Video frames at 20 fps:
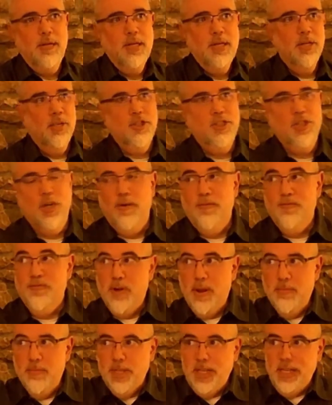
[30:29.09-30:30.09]
So
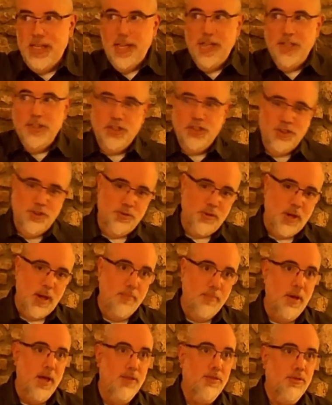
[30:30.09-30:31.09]
from the east, you come
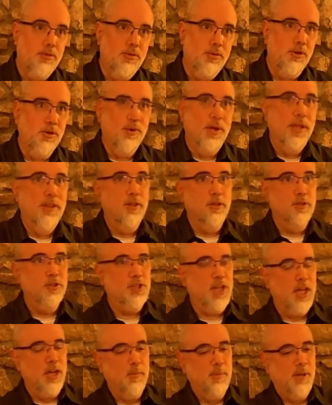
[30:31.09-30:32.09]
on through, and there's
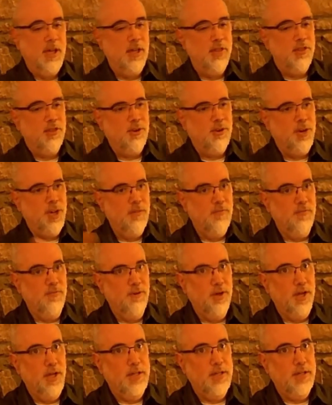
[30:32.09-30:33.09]
going to be a
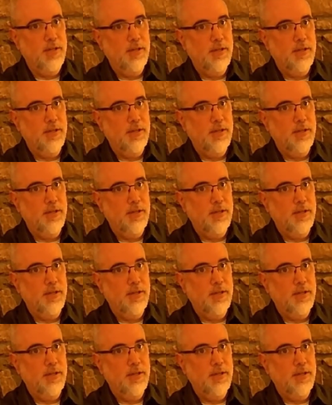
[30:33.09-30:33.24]
30-foot